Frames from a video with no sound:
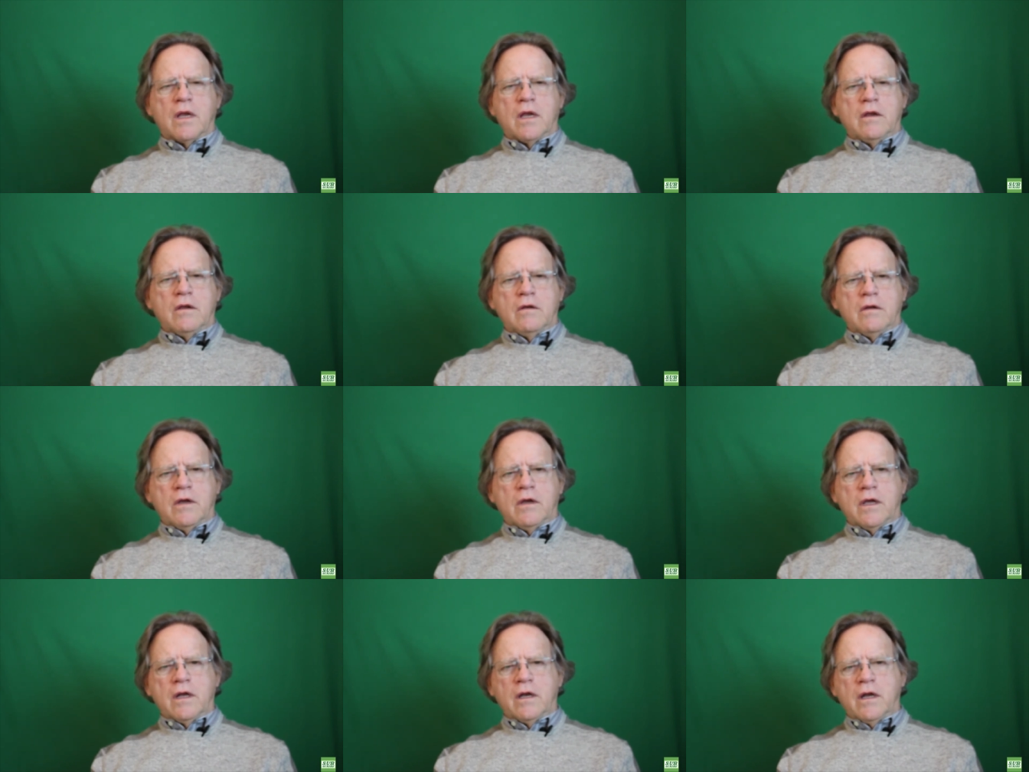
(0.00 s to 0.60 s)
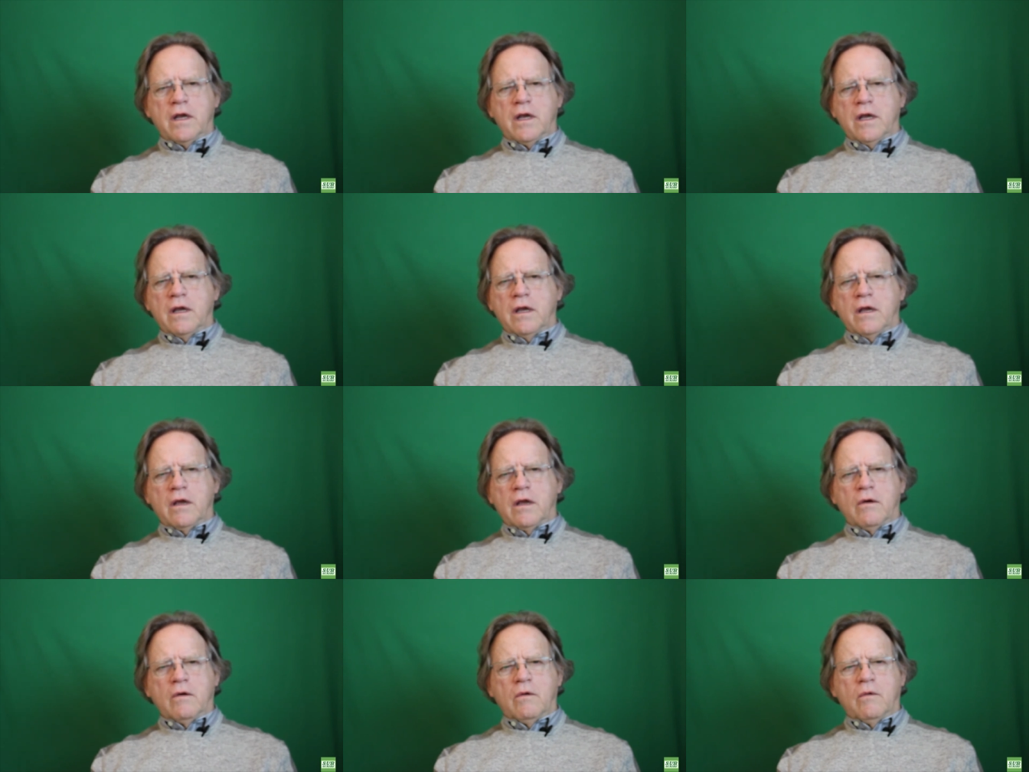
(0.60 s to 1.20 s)
you get
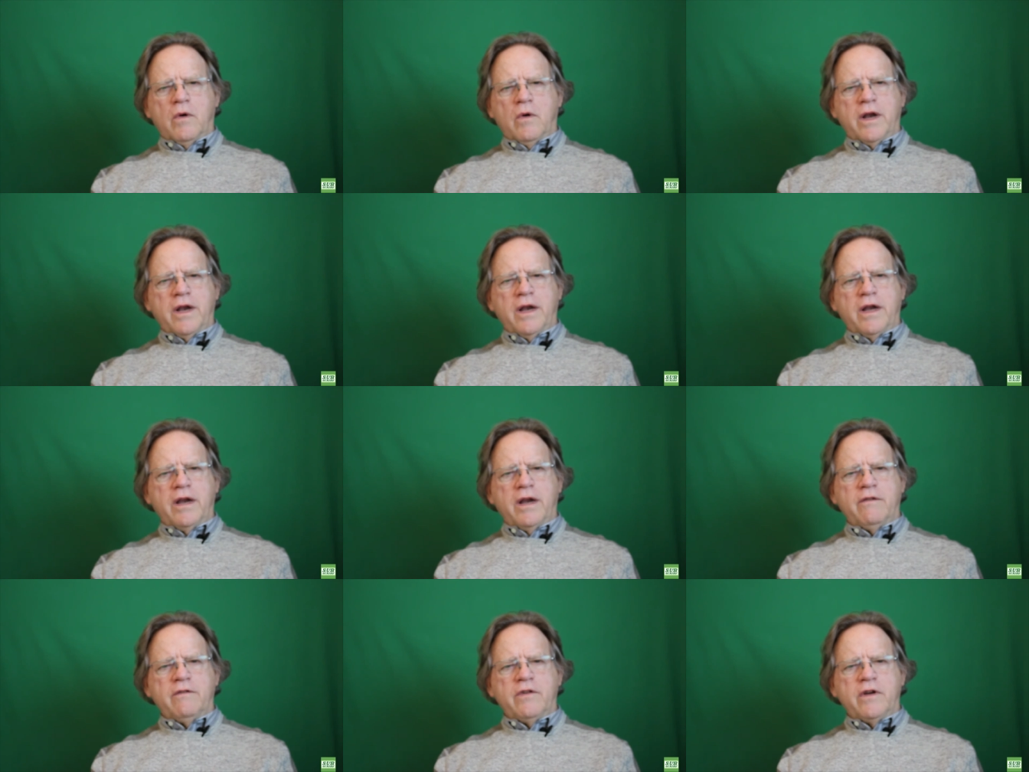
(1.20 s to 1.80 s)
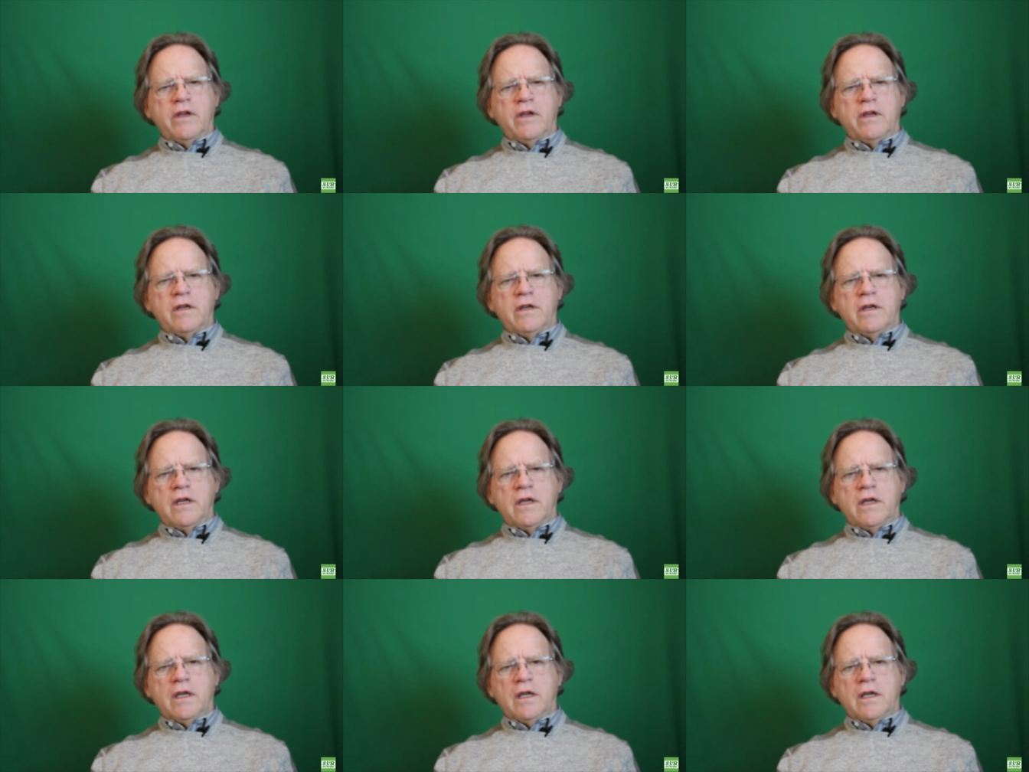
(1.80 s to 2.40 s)
whatever you need